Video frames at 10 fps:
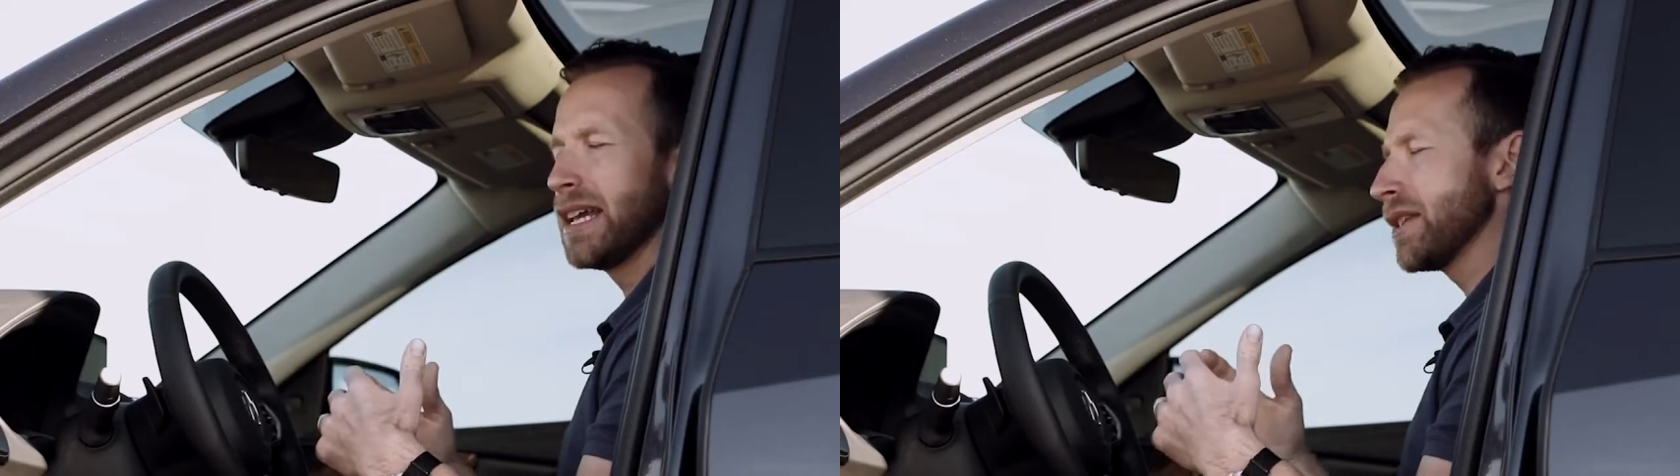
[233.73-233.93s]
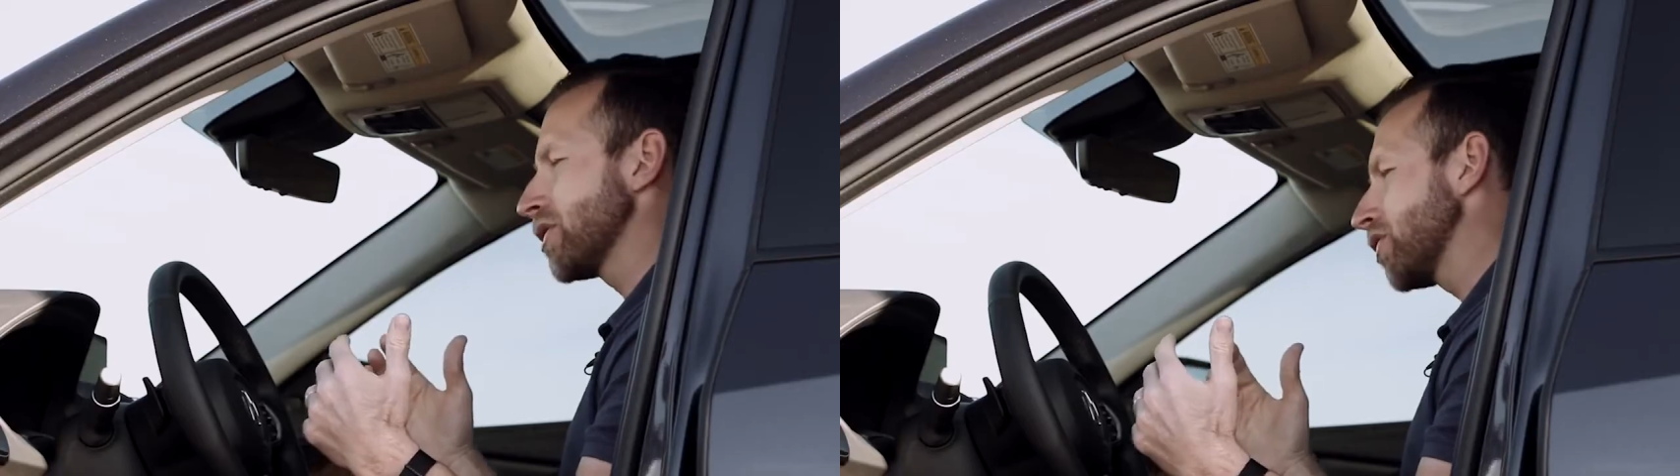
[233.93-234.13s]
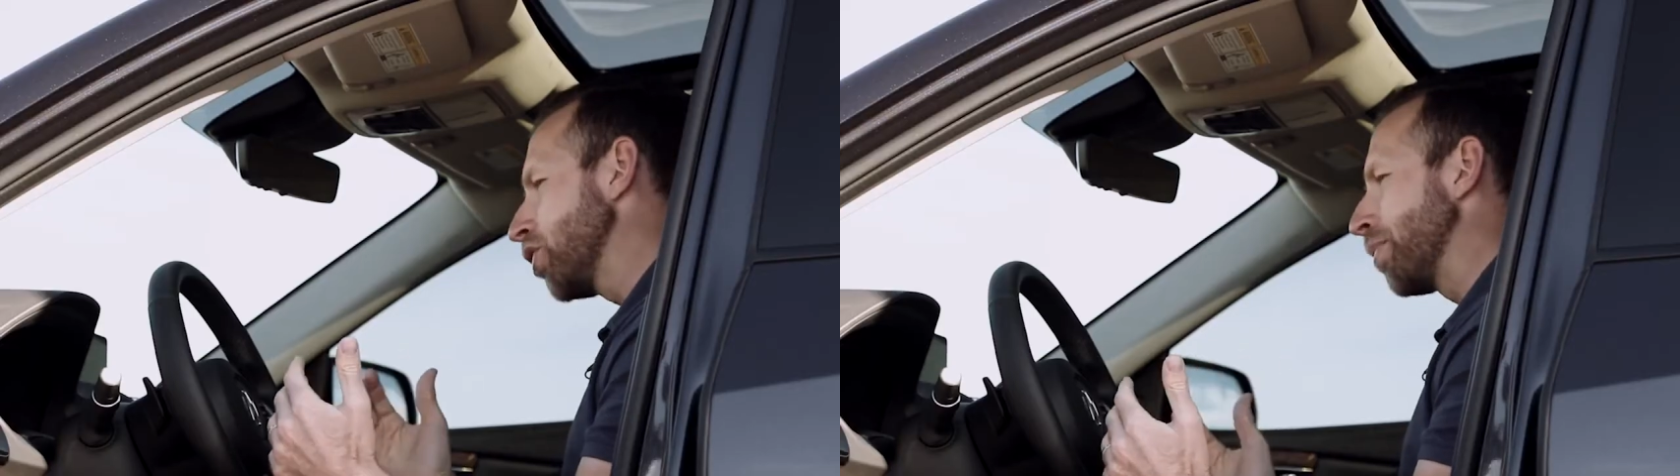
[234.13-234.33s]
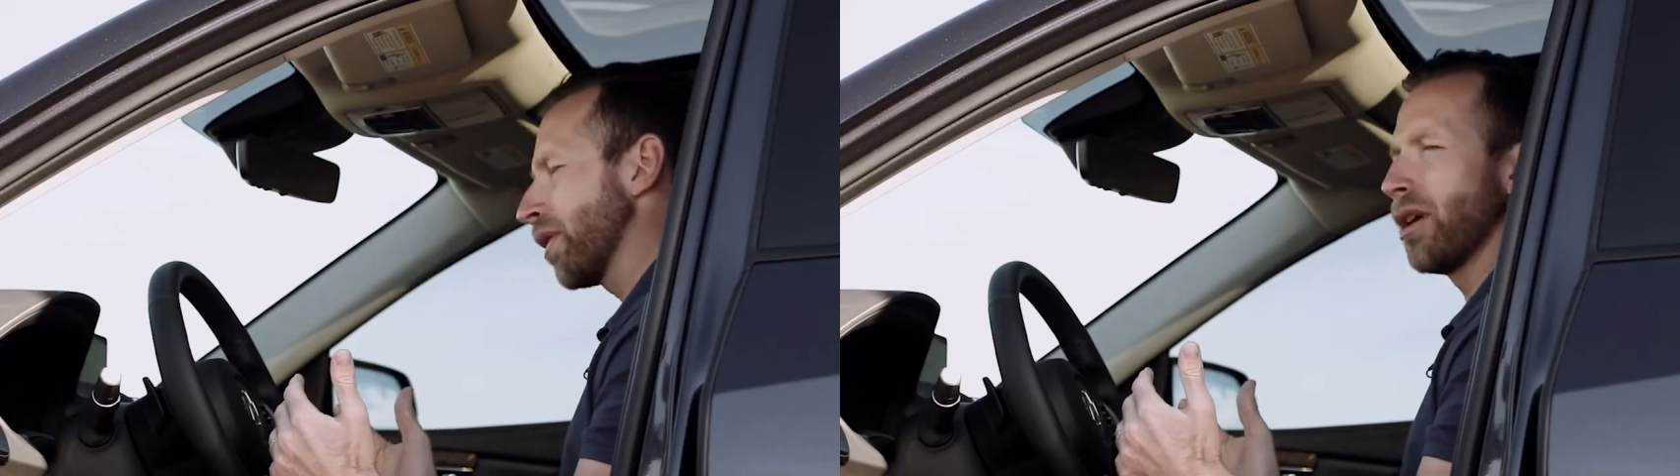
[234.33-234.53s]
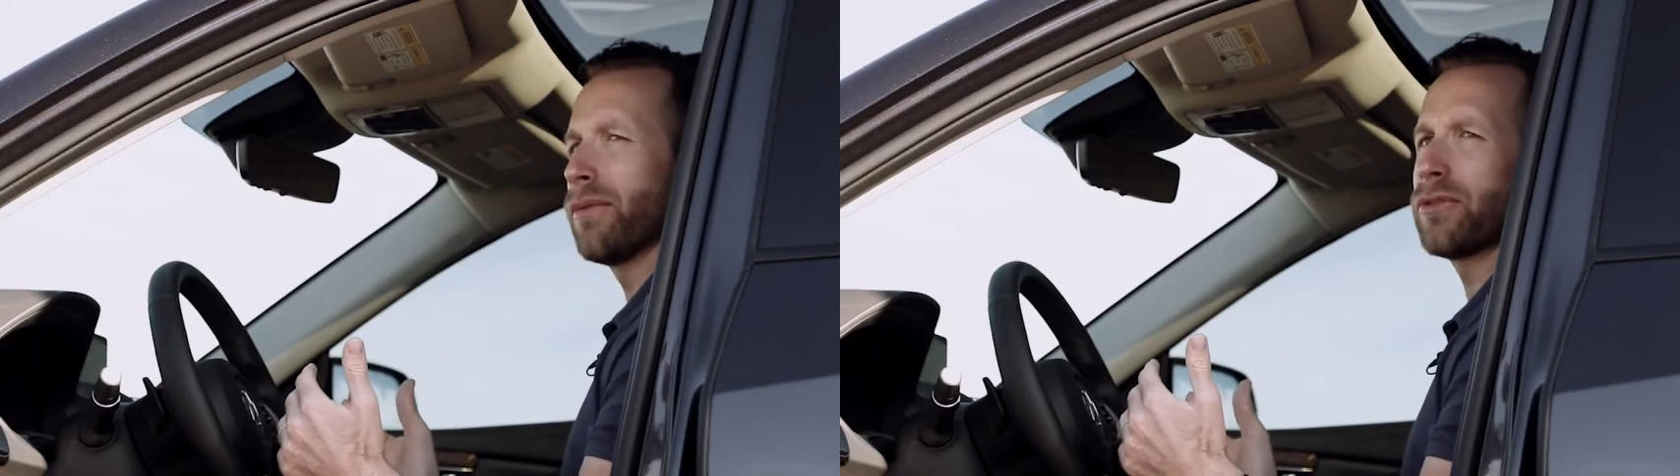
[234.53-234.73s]
It's
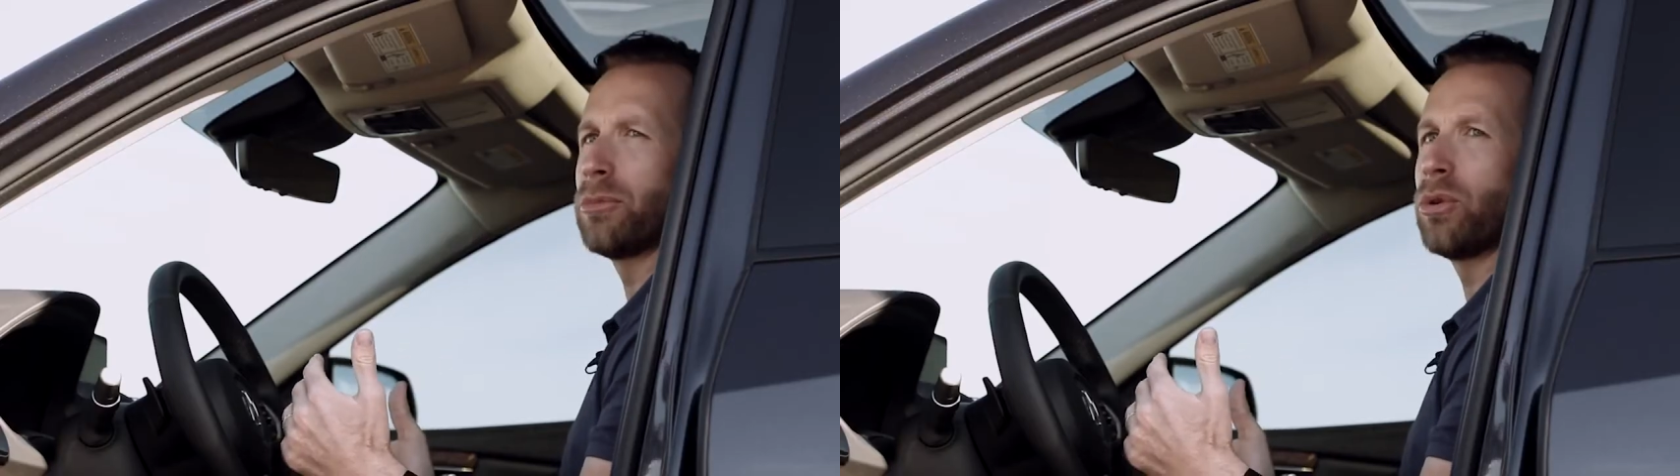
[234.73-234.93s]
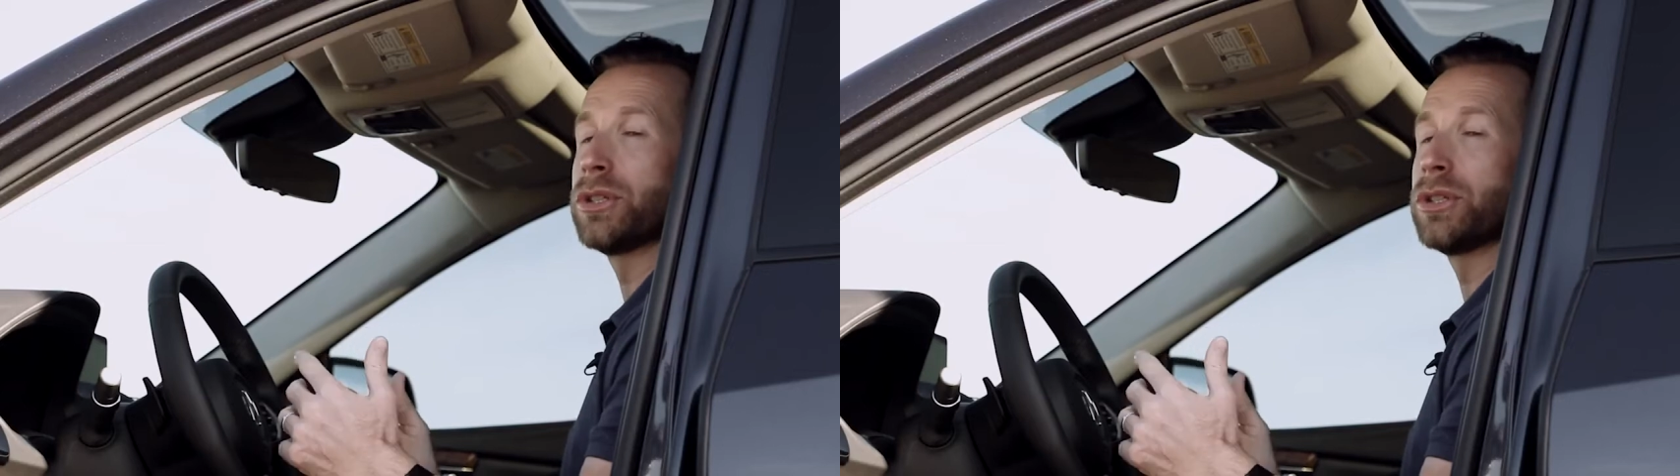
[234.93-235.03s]
super comfortable,